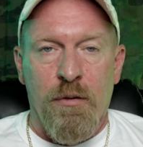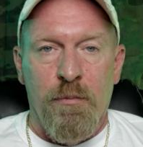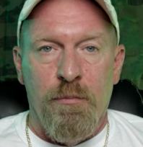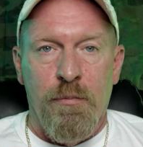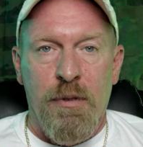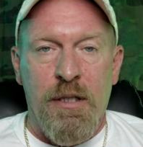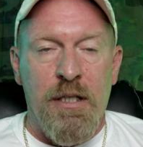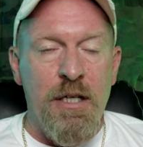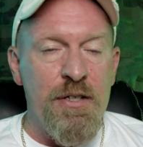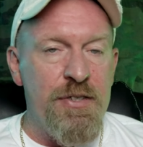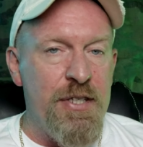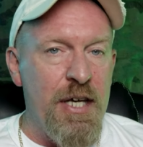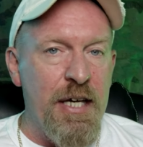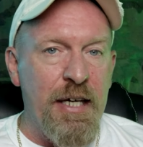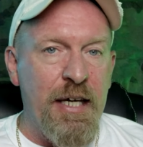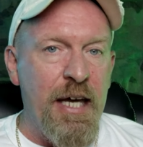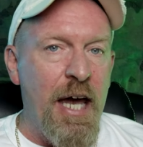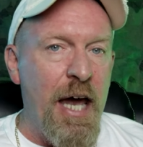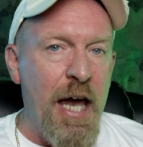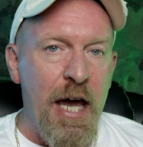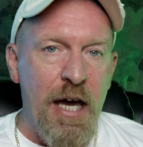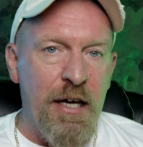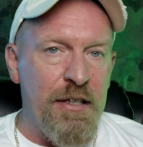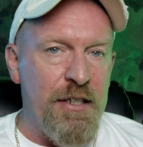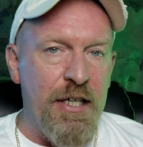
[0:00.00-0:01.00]
because they
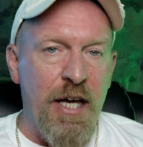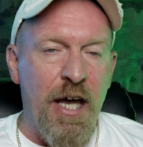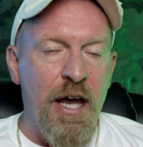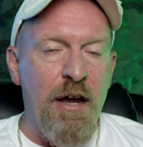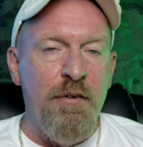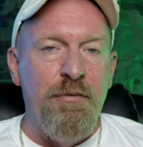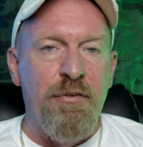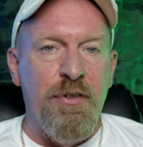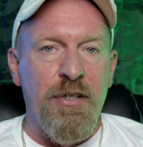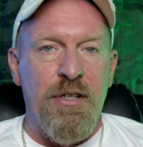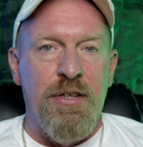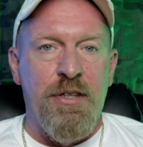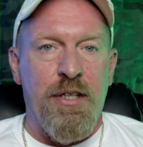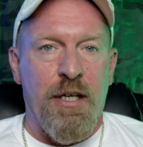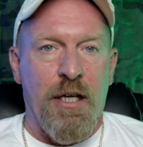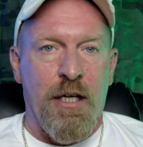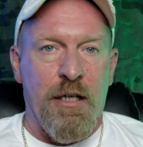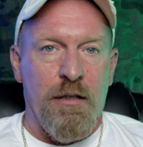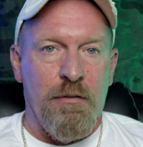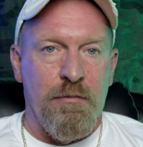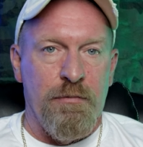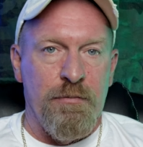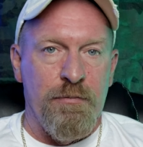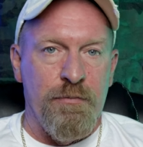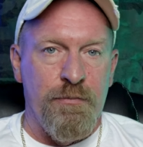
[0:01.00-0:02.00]
canned everything.
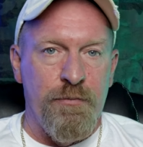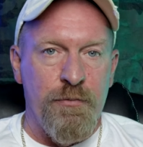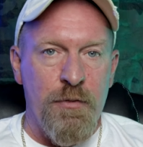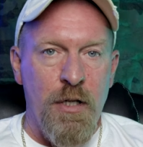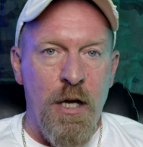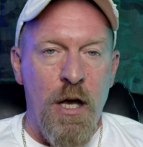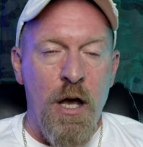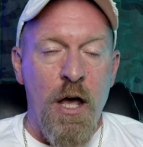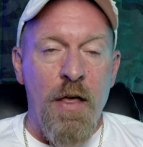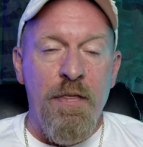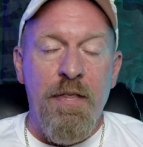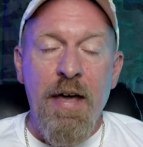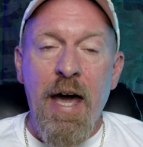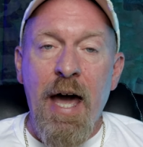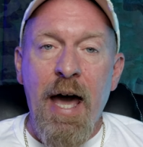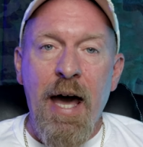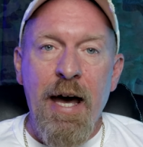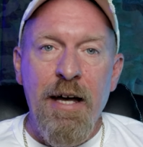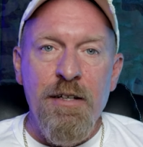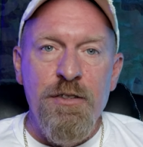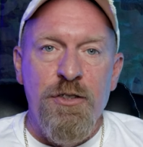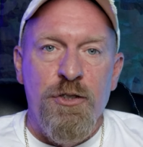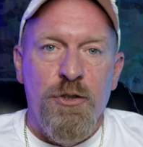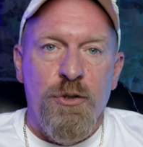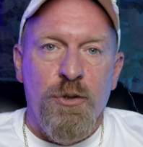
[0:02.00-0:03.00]
They
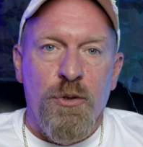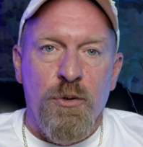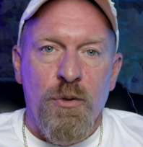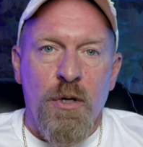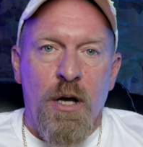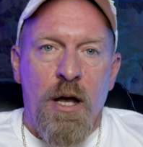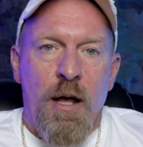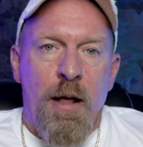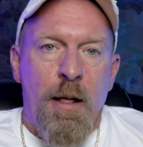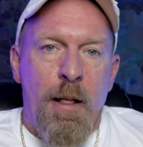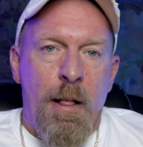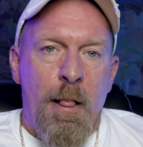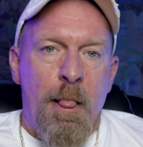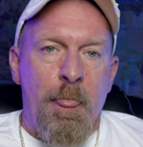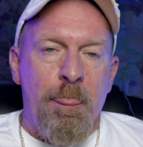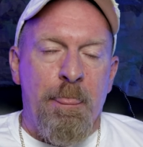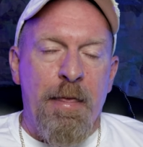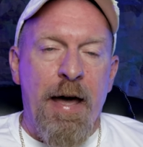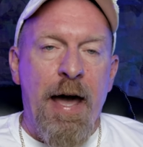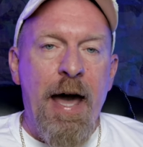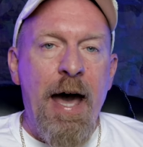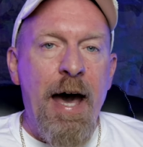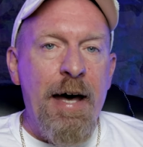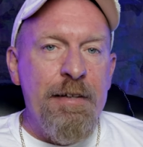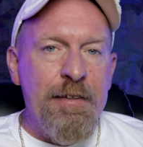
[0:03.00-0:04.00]
had to. They
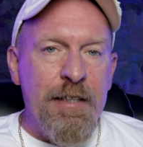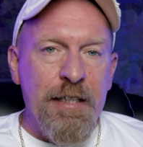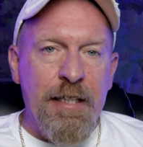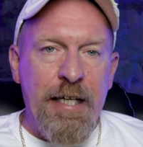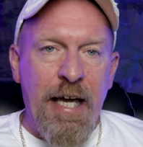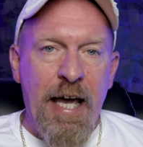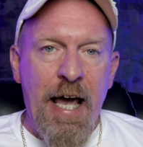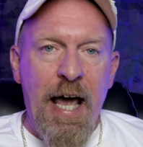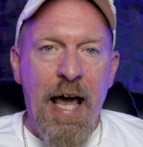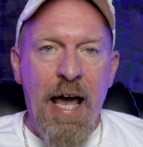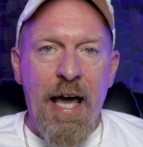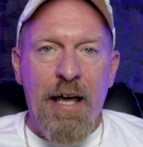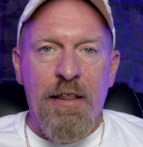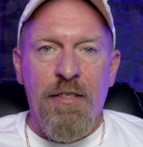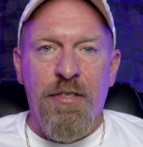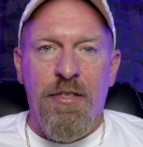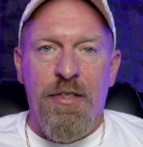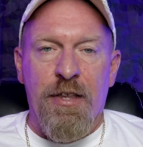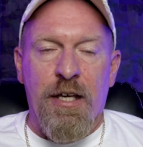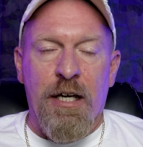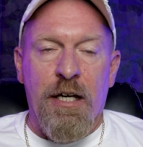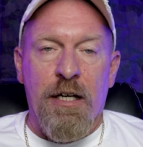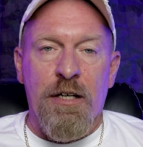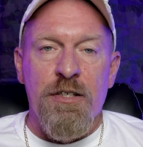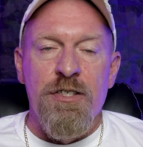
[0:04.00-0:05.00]
had to can
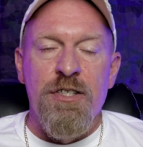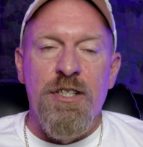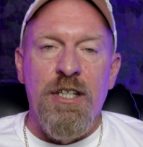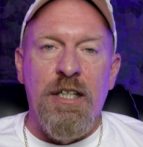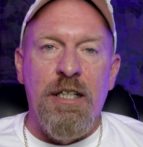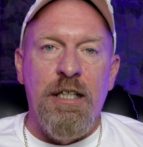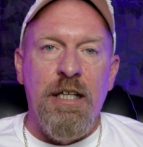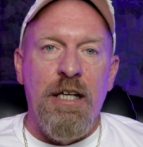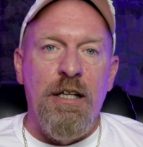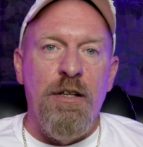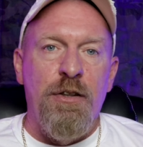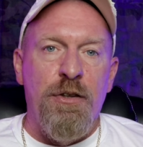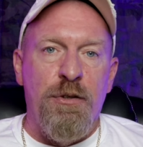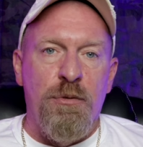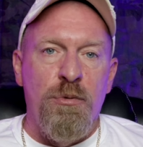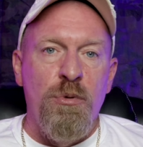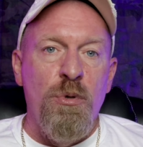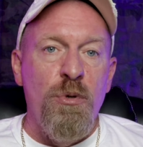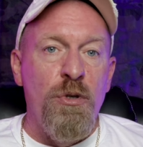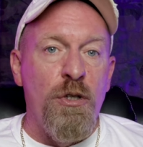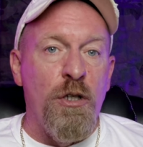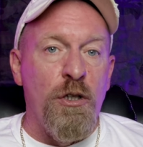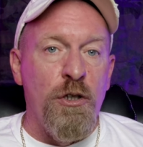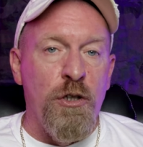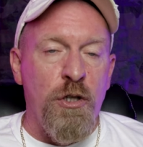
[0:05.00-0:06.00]
things to get through
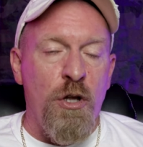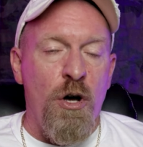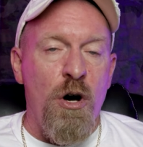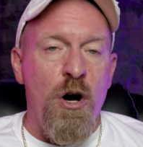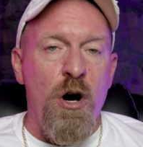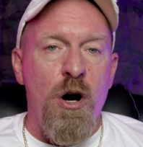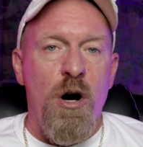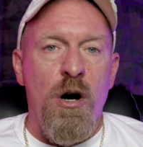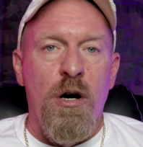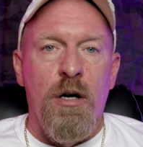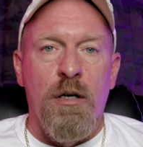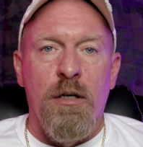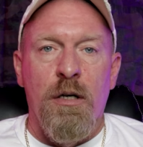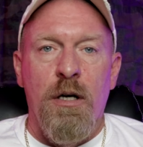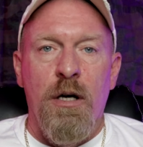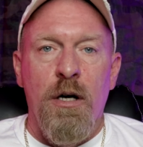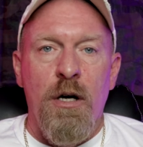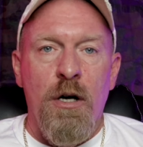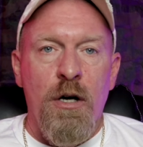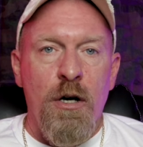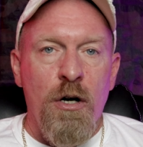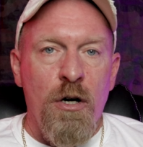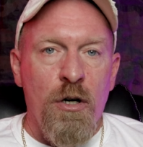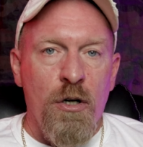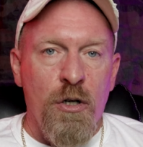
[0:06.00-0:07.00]
the long,
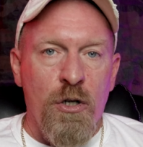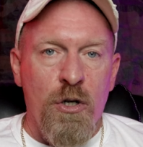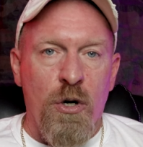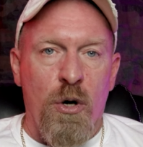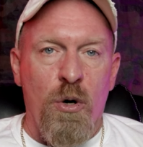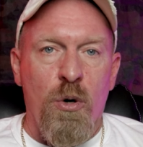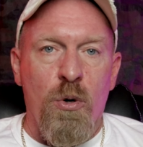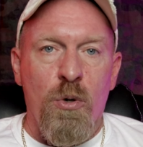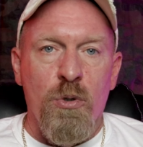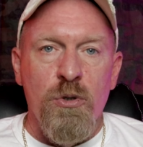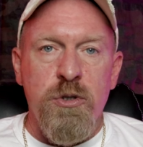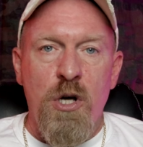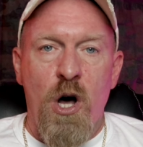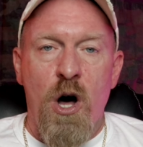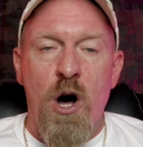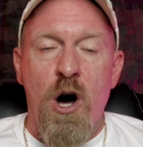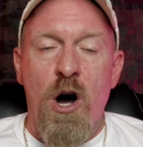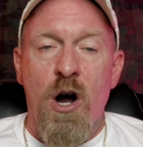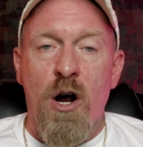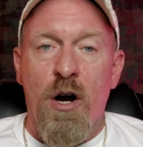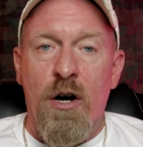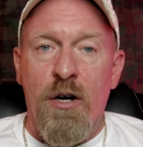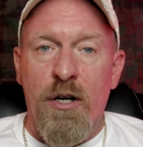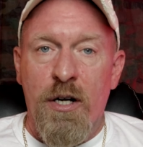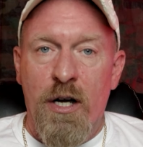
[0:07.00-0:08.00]
cold,
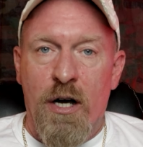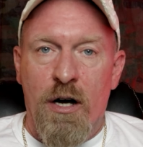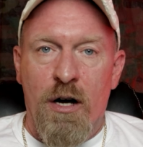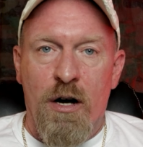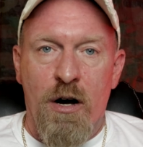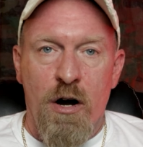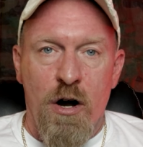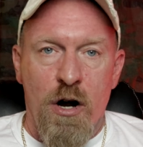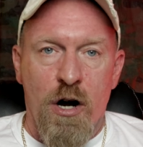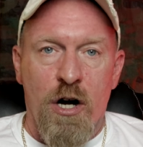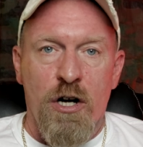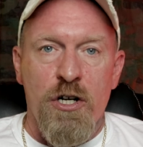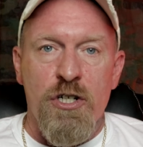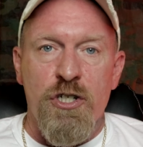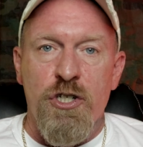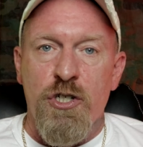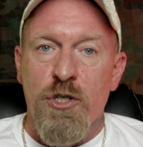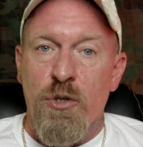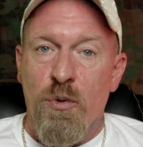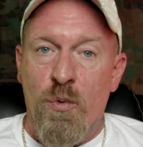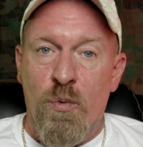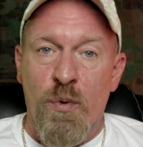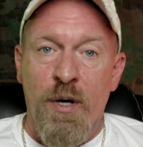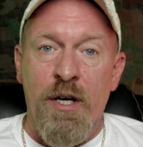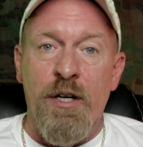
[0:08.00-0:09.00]
hard, harsh
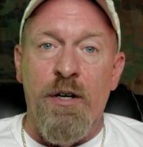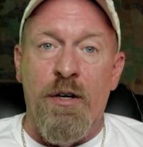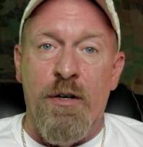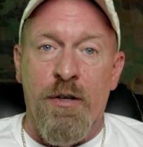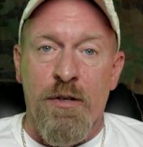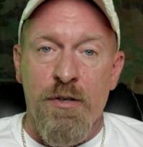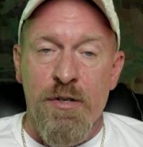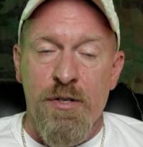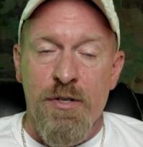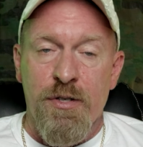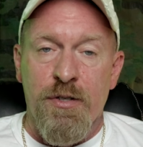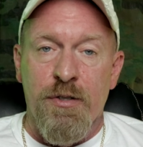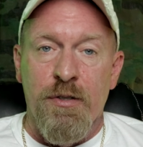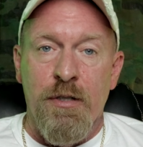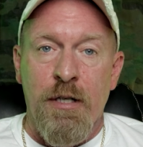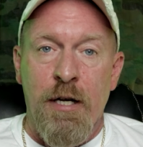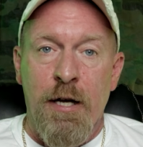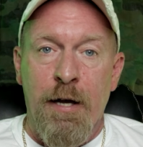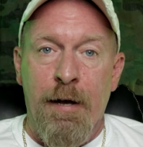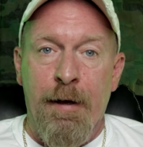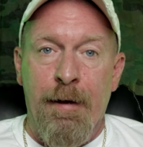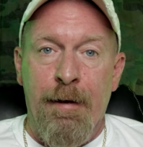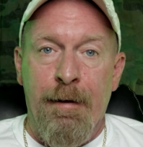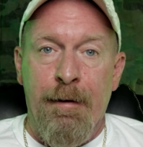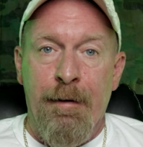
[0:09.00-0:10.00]
winters.
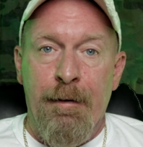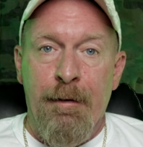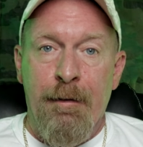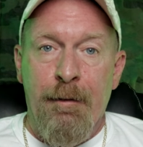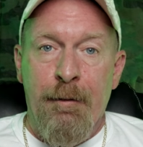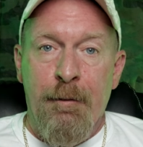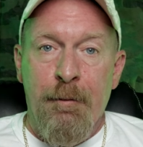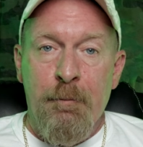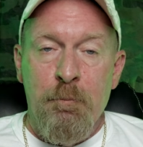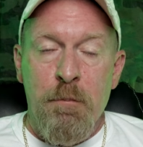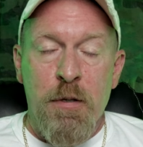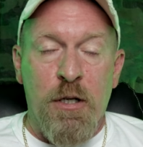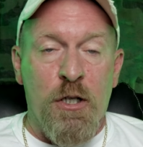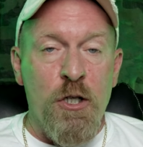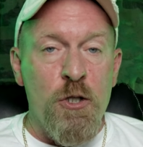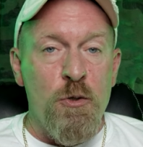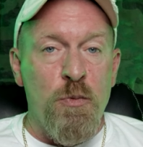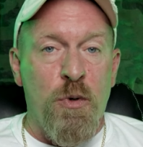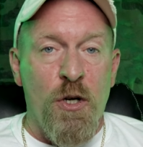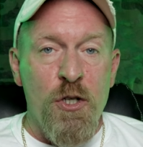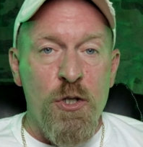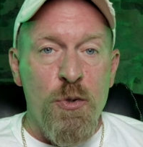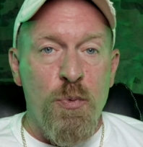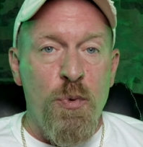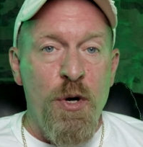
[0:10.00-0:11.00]
Because
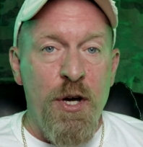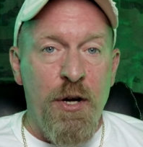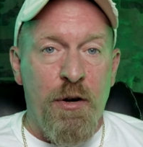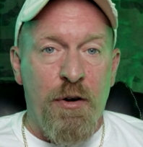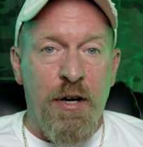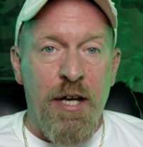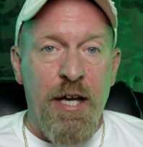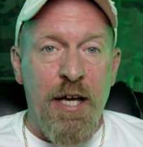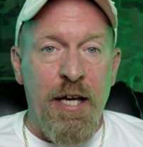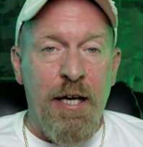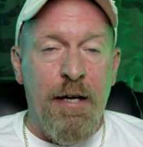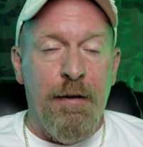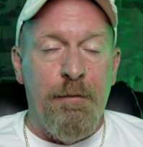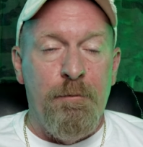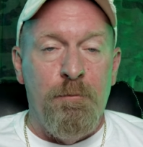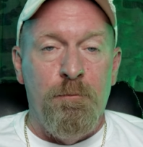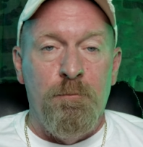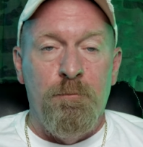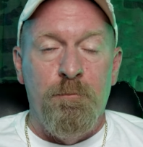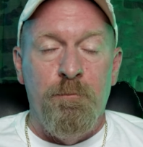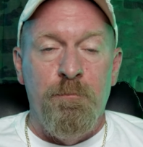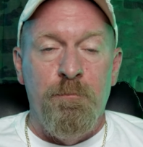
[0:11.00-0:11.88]
once winter hit,